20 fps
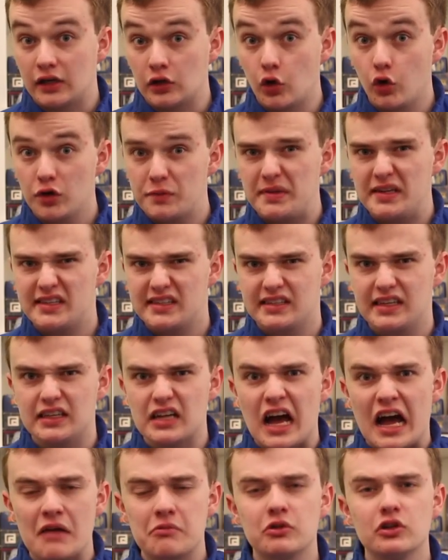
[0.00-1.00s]
and can only be
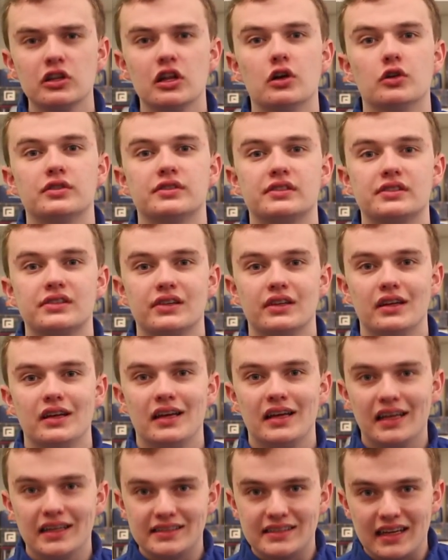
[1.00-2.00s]
seen up close
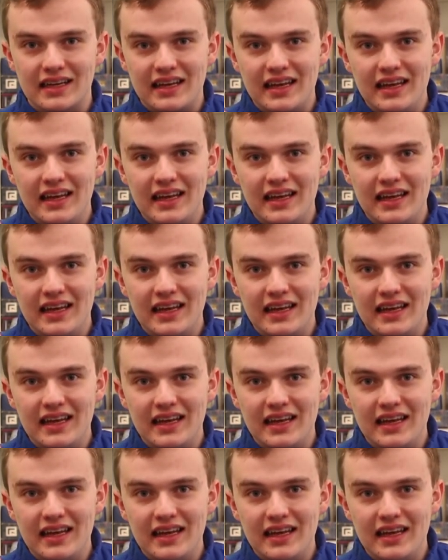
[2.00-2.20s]
is that